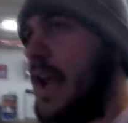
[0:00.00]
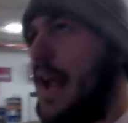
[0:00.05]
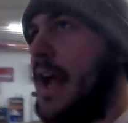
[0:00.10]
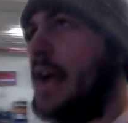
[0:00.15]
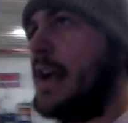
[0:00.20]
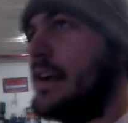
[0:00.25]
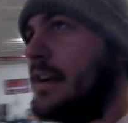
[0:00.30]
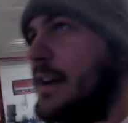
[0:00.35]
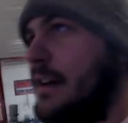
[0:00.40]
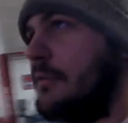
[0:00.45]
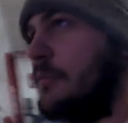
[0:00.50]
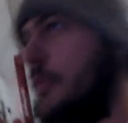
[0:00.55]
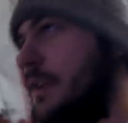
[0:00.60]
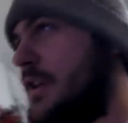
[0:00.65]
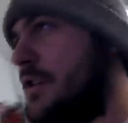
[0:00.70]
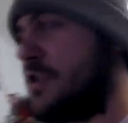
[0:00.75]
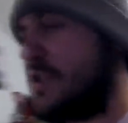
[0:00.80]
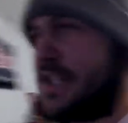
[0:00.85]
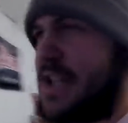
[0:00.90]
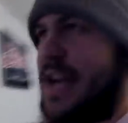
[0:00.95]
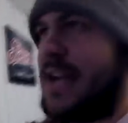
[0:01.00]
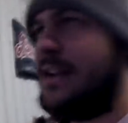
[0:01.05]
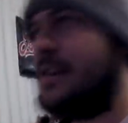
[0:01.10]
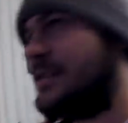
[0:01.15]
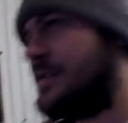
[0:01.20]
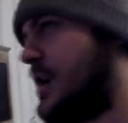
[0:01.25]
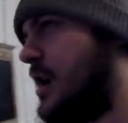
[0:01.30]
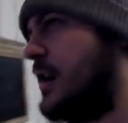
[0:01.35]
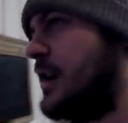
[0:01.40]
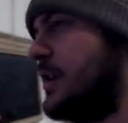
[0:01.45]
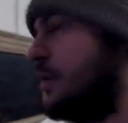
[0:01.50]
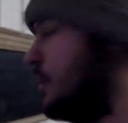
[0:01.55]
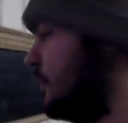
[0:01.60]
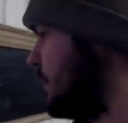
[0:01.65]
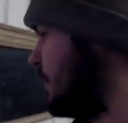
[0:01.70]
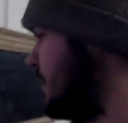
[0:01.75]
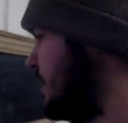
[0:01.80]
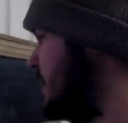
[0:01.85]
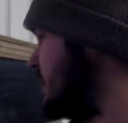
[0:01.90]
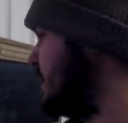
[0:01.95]
and just kind of talking
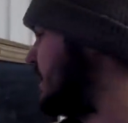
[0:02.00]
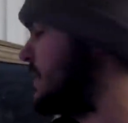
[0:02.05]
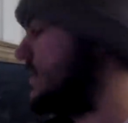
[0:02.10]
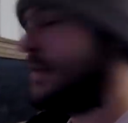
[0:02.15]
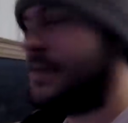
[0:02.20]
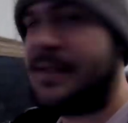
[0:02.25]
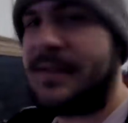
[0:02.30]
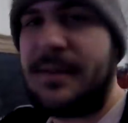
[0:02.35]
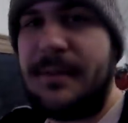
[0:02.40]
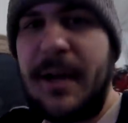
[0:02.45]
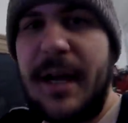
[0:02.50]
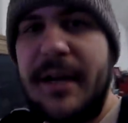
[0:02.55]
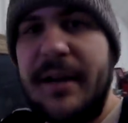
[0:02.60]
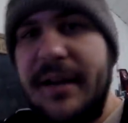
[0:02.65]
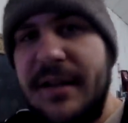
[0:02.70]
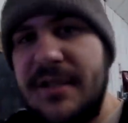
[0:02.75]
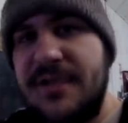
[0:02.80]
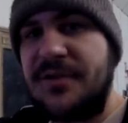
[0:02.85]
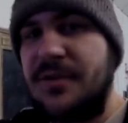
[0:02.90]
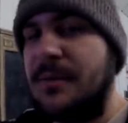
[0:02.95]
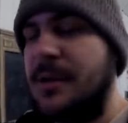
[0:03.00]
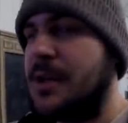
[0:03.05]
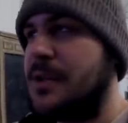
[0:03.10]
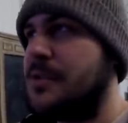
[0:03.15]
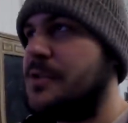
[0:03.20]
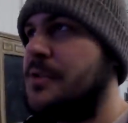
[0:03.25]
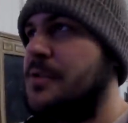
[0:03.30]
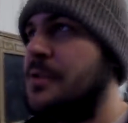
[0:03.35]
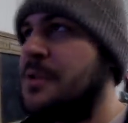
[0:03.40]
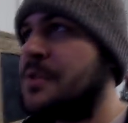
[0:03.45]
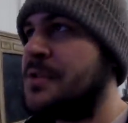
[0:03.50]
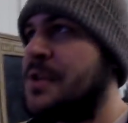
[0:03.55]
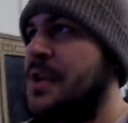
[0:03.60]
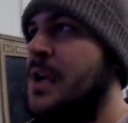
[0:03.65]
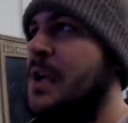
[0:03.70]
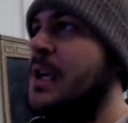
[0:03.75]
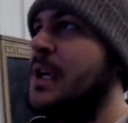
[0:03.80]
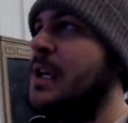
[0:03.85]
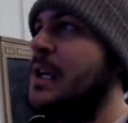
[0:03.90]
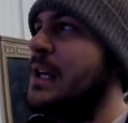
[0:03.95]
over and getting some ideas from other tuners.
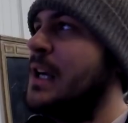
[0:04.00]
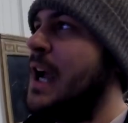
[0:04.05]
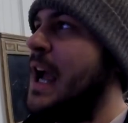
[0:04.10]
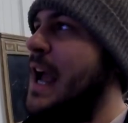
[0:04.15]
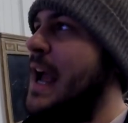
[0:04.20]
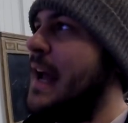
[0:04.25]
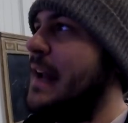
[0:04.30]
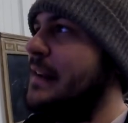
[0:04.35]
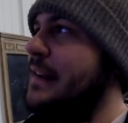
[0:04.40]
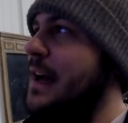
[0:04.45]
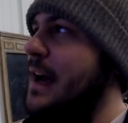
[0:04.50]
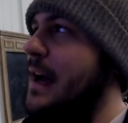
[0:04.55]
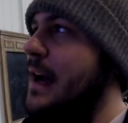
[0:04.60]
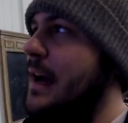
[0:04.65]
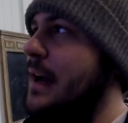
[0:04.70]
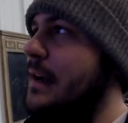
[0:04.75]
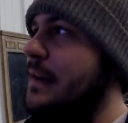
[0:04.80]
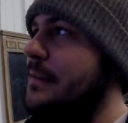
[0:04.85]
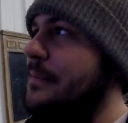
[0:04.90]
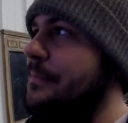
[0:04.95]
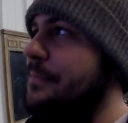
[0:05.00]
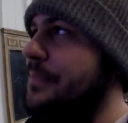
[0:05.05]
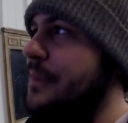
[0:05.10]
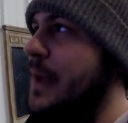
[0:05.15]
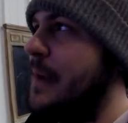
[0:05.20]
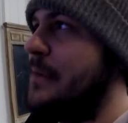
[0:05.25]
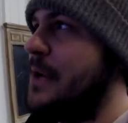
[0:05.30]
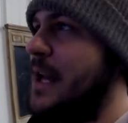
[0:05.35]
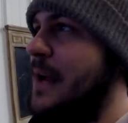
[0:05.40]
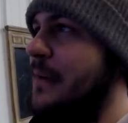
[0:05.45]
And uh, I mean,